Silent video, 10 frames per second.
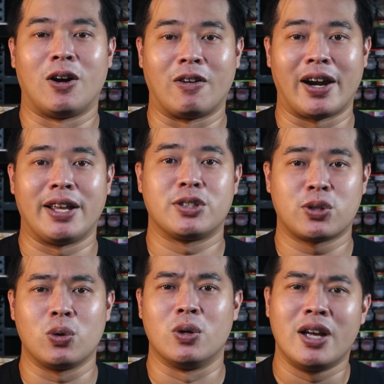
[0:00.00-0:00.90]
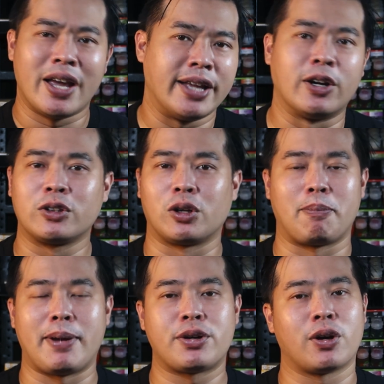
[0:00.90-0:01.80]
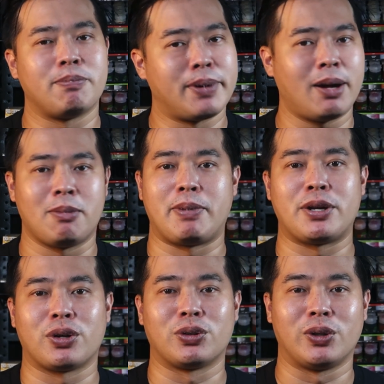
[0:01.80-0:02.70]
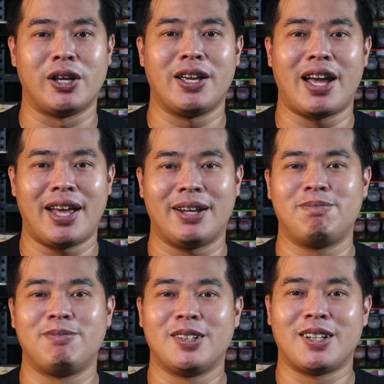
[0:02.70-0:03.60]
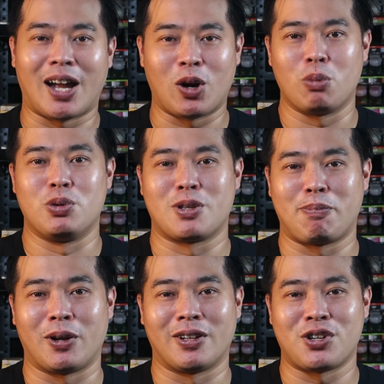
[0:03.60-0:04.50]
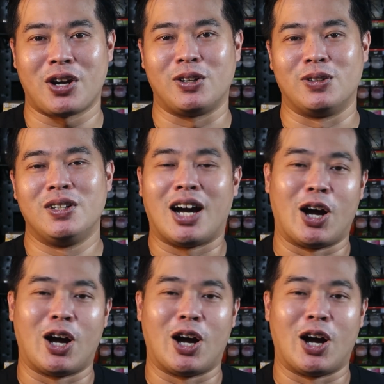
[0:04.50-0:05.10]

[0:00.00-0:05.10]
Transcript: Alright, so head on to the Patreon, become a patron today, and I hope you support the channel.